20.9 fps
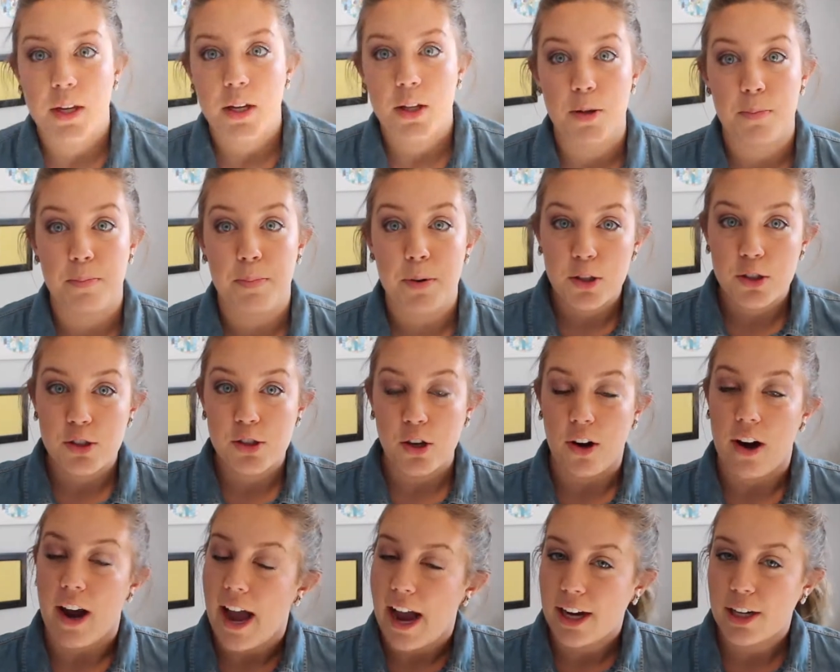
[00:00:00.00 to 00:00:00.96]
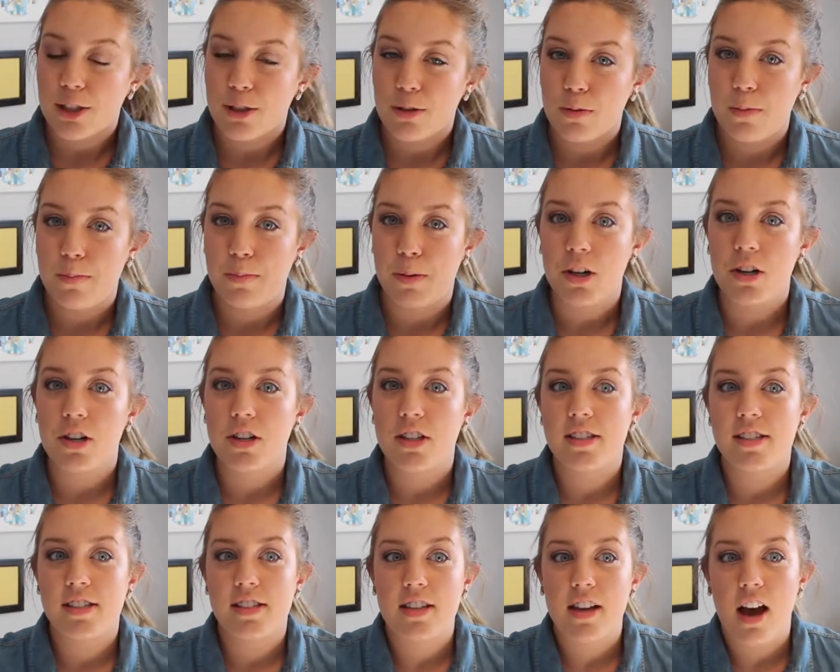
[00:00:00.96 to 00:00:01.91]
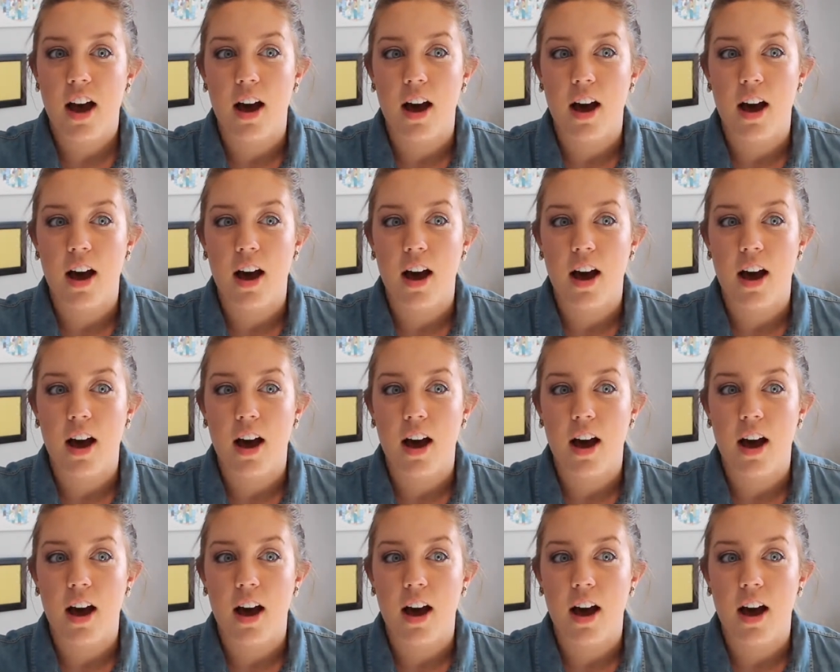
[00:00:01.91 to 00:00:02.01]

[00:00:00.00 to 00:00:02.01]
The books are actual books.